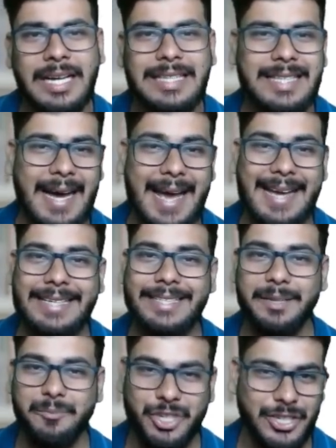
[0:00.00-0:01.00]
the
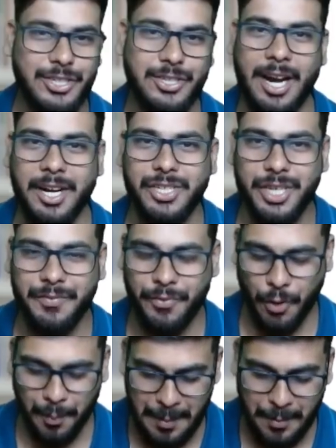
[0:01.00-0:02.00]
exemption strategy for
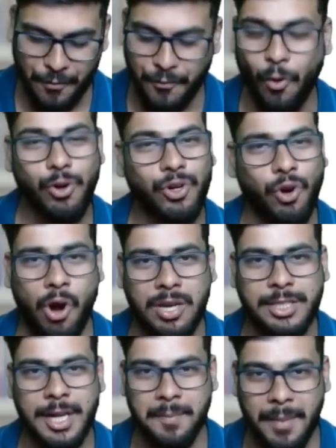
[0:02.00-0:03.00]
your paper 4
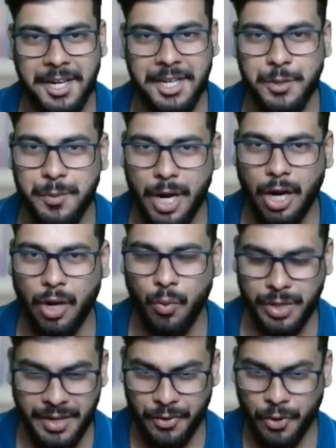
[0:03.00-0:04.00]
cost and management
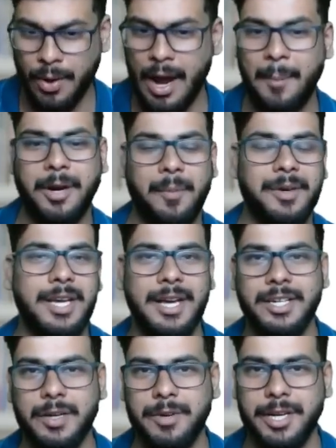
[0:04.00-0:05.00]
accounting for your upcoming
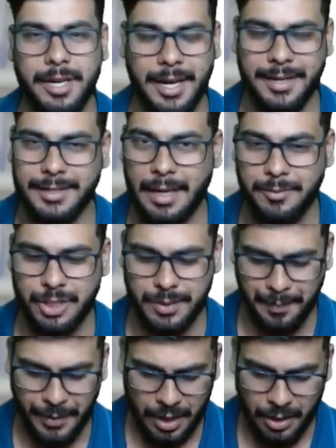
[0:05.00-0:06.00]
intermediate exams.
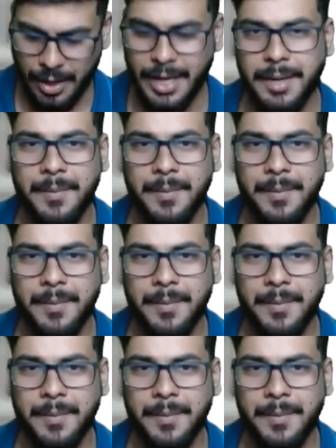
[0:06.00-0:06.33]
Right?